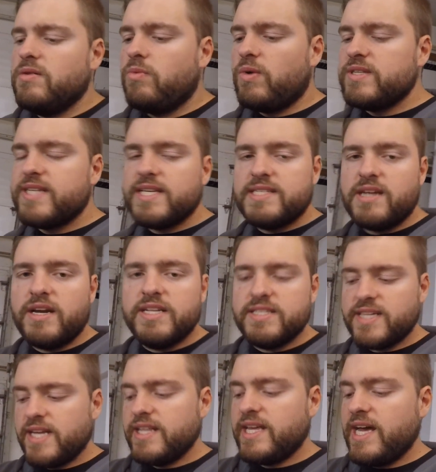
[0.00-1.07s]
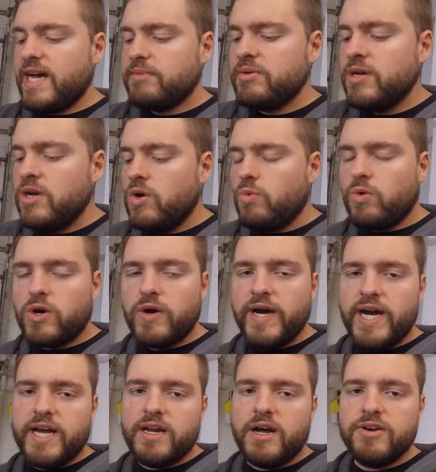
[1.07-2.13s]
once that's done inside the cab, we'll go
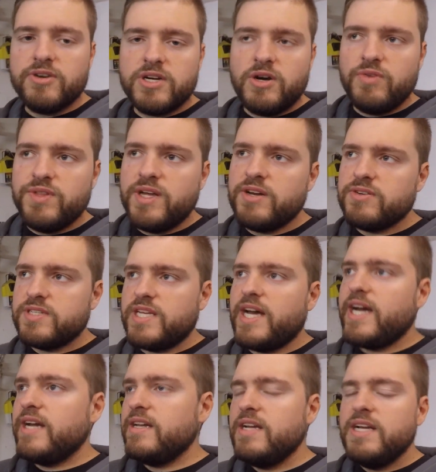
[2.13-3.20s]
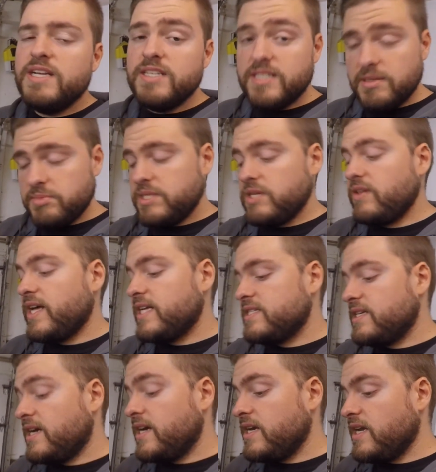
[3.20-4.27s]
ahead, undercoat the underside, seam seal that
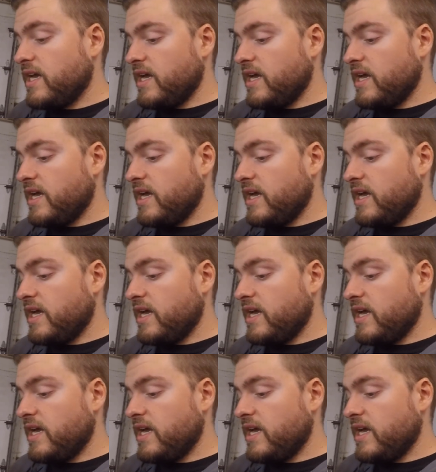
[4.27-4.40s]
side,